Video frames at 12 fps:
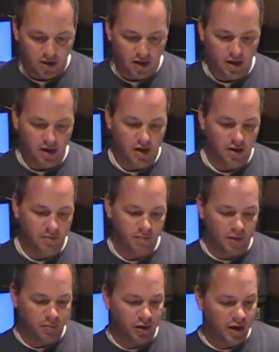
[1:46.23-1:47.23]
And
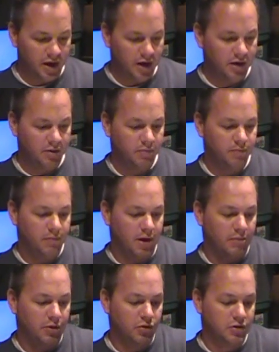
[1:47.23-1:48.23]
my plane,
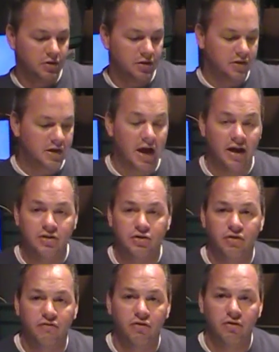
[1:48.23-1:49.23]
I'm using the Sky
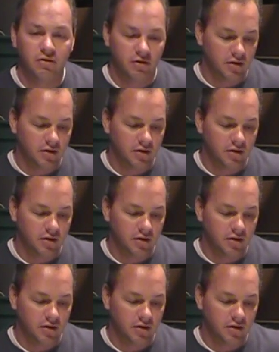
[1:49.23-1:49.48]
Surfer.